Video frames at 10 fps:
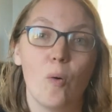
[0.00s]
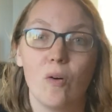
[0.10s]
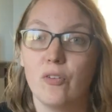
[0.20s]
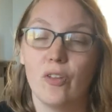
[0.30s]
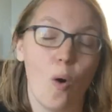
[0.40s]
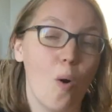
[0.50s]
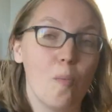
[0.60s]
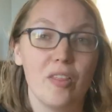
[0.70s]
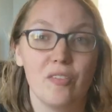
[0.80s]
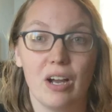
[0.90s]
or for the whole
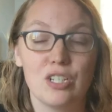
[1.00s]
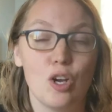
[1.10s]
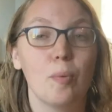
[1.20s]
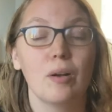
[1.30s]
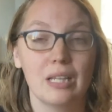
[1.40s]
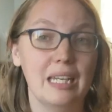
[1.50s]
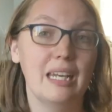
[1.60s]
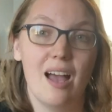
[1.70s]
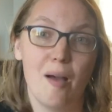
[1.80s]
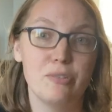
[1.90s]
month of October
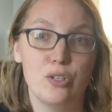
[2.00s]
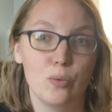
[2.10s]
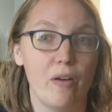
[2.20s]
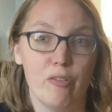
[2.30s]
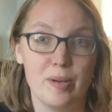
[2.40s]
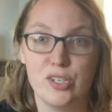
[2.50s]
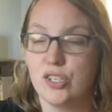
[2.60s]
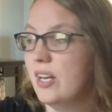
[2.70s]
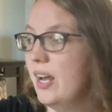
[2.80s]
leading up to Reformation